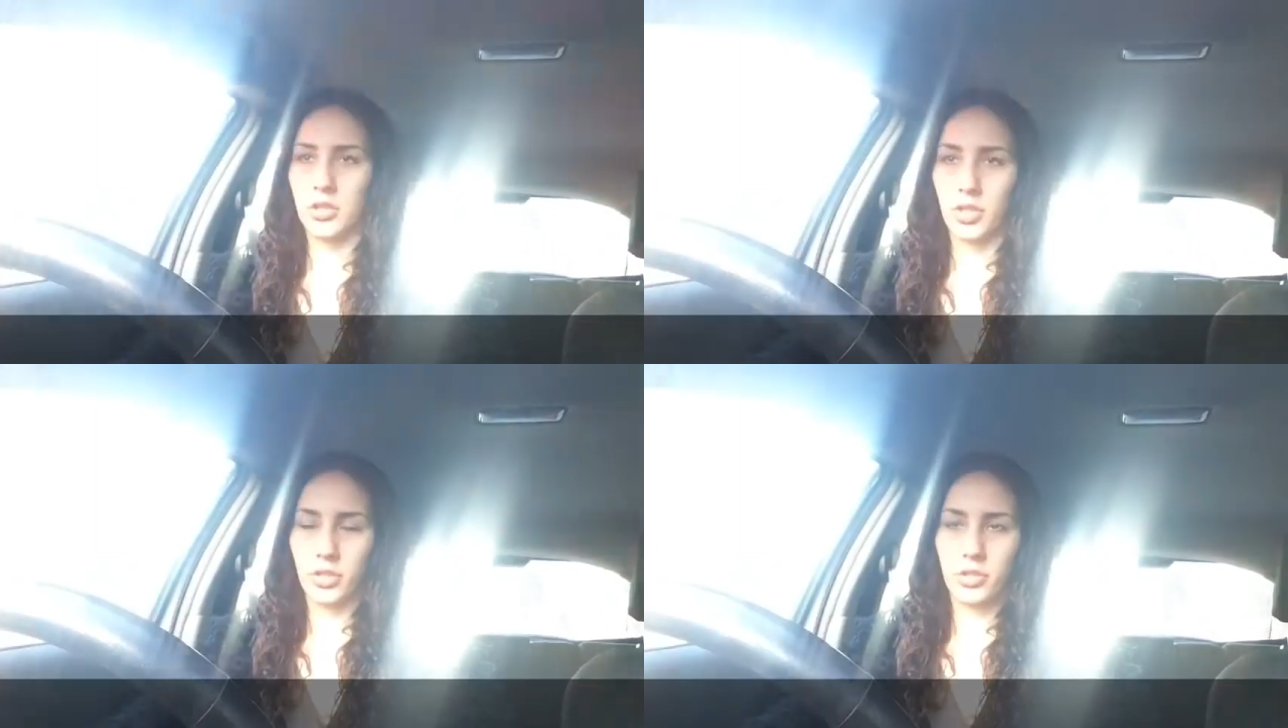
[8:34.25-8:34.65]

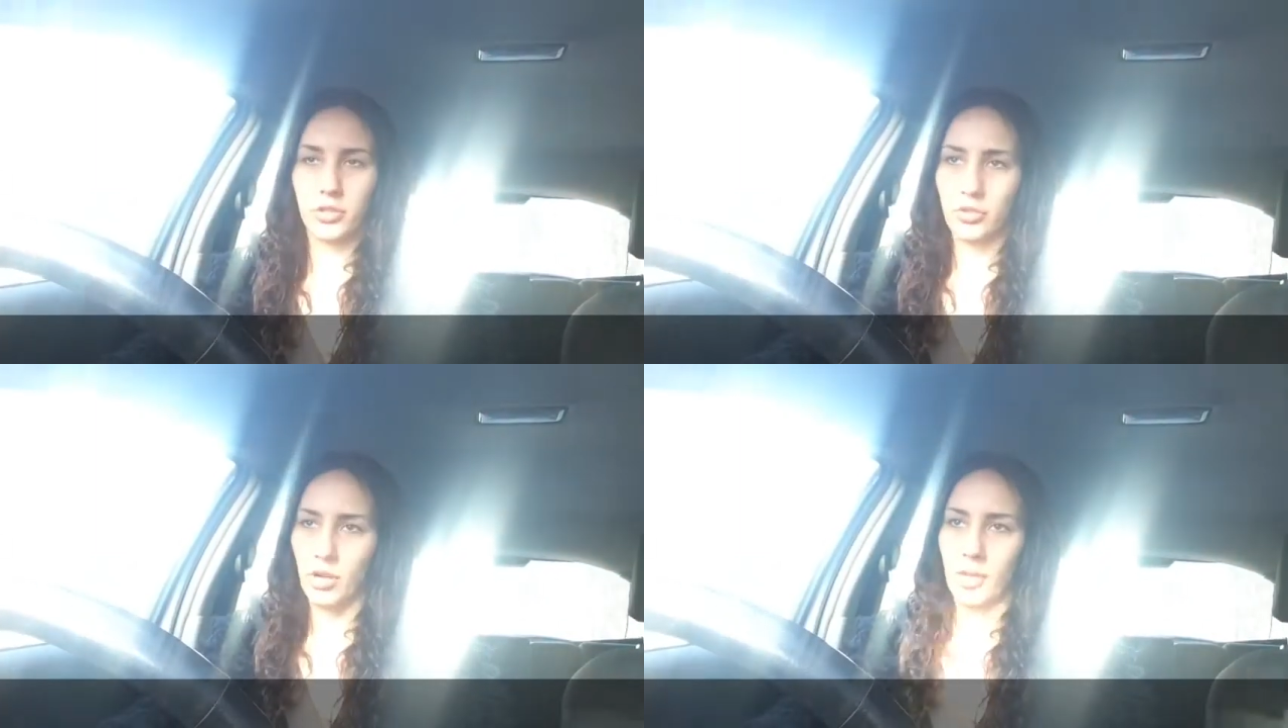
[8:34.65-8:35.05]
So
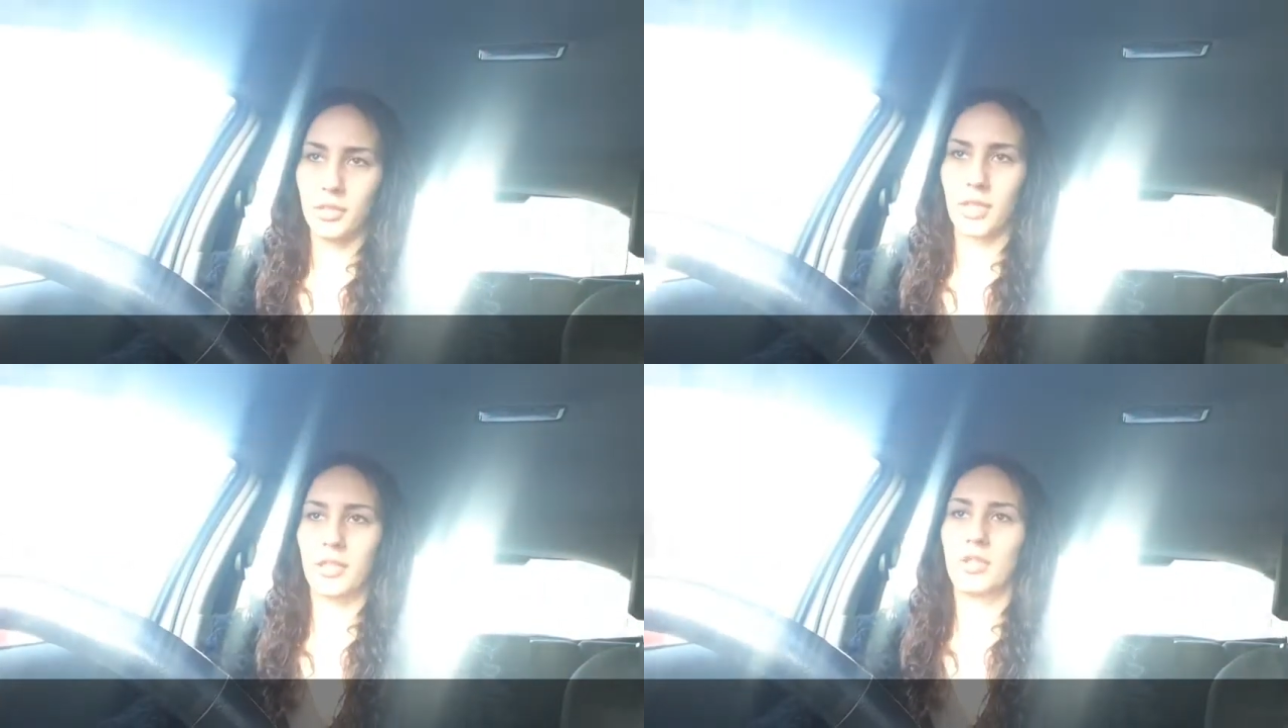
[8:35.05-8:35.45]
try
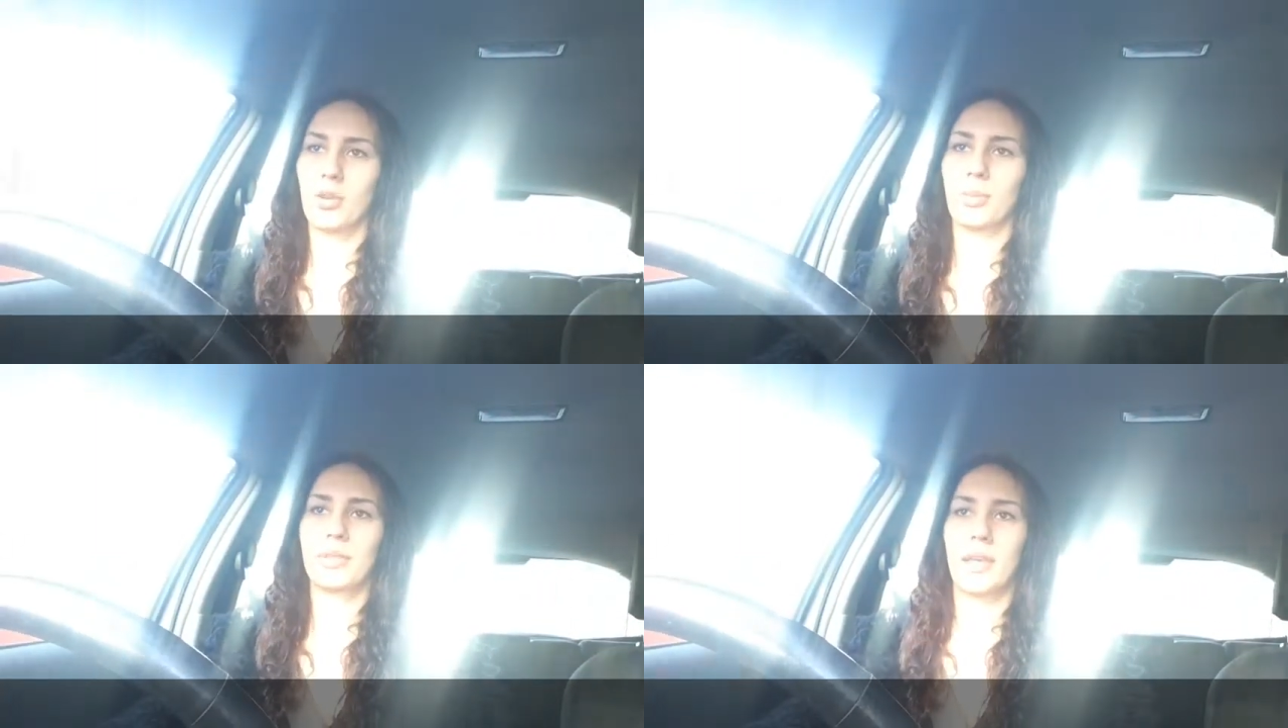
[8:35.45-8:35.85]
not to get
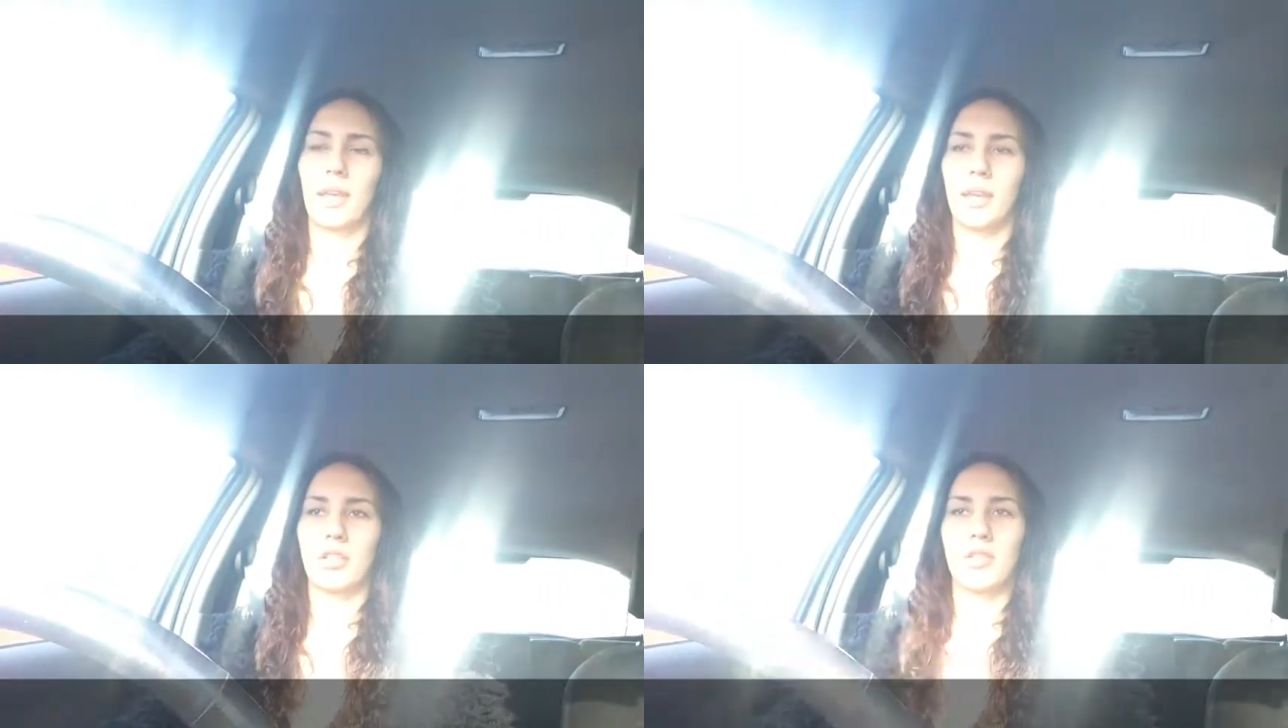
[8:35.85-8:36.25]
too
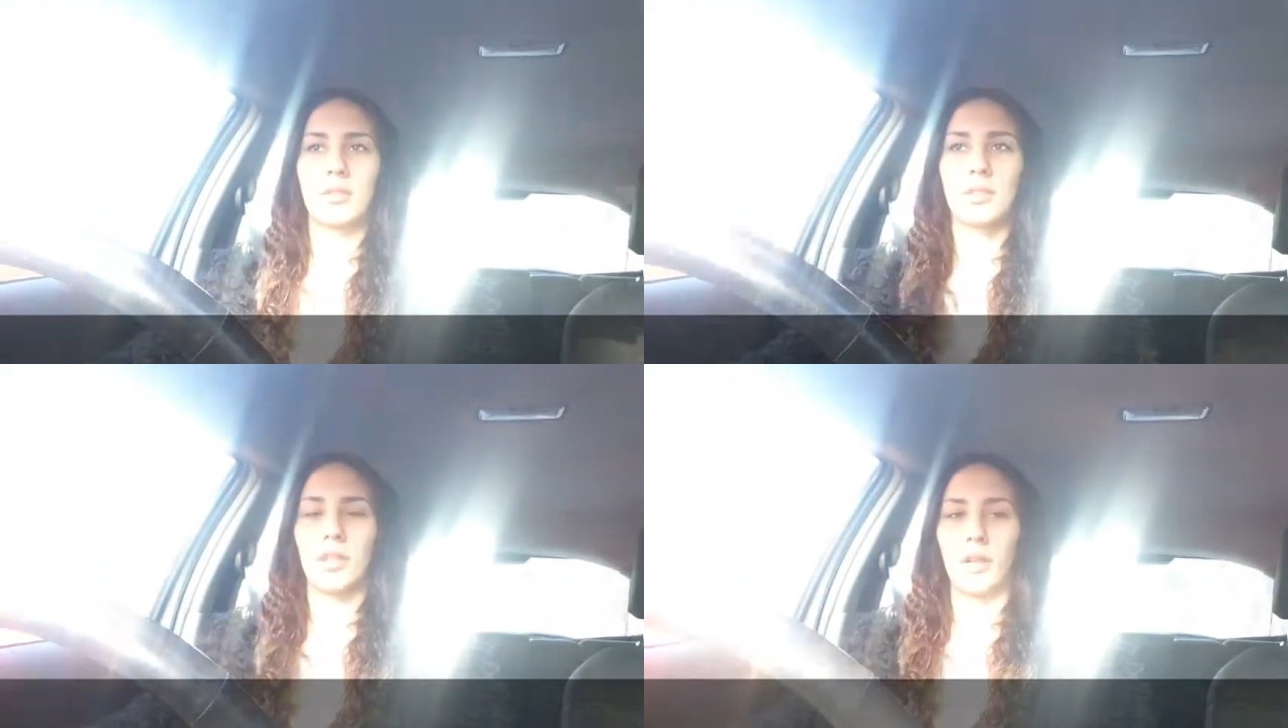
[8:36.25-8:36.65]
upset and
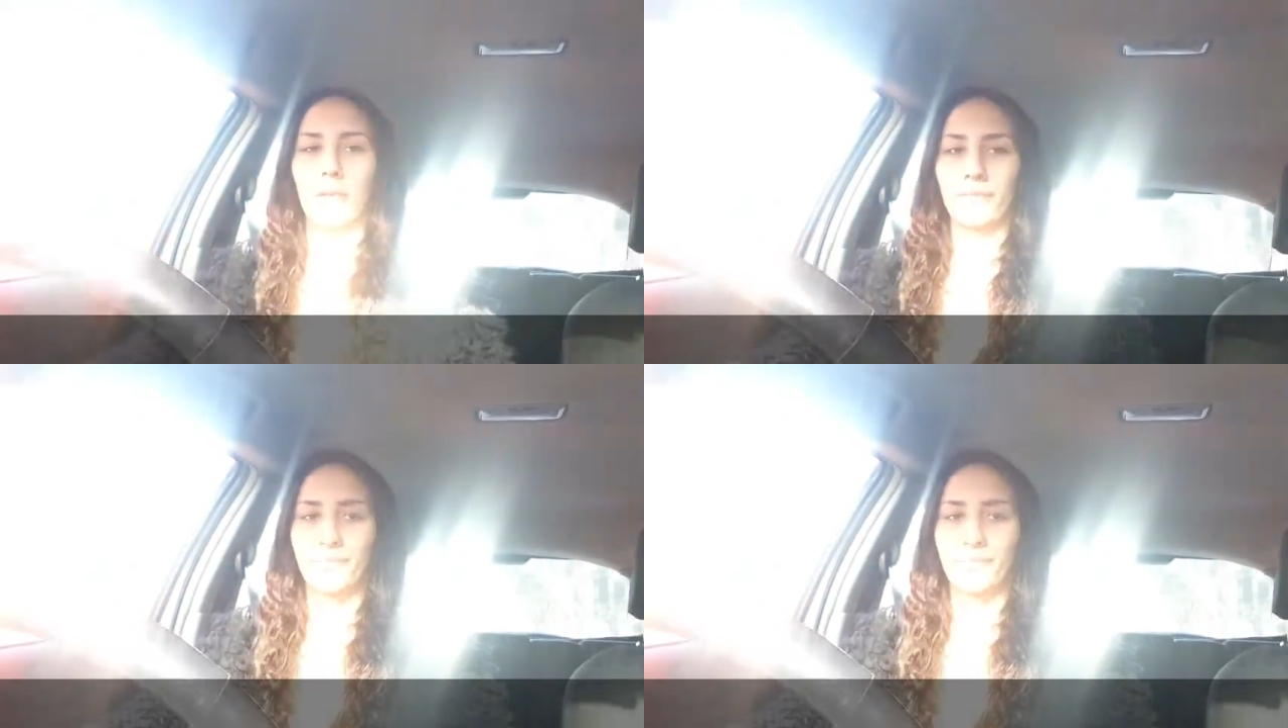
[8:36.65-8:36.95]
just, you know,